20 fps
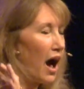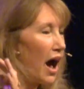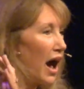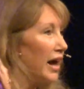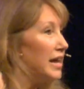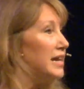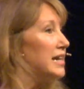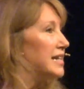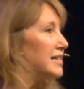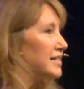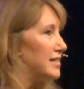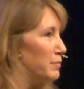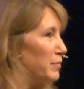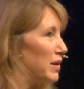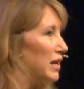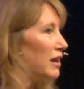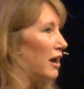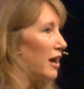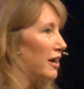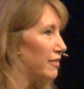I need to
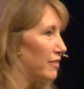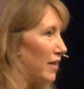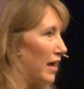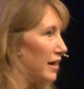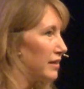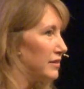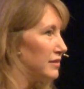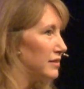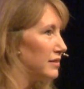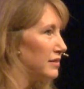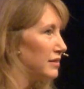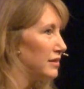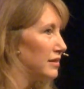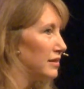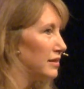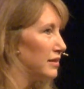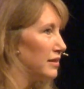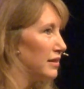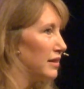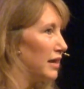be like that
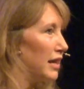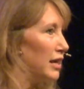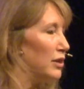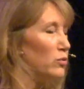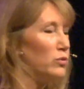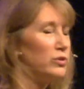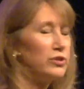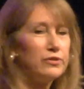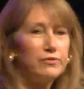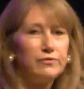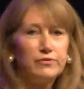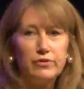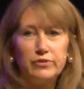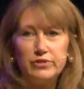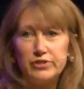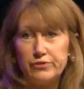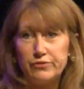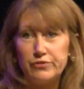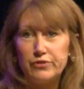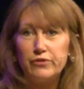in order
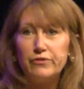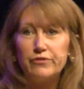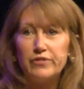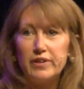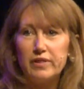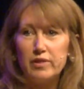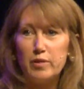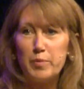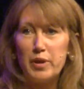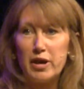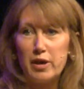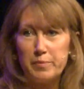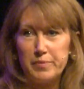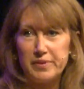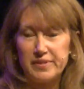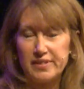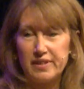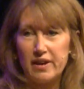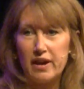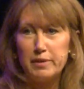to fulfill the
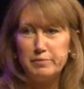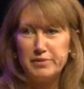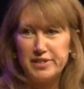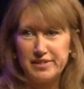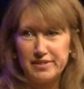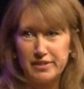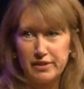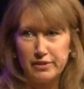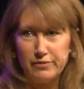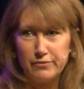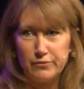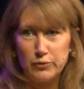purpose that I'm designed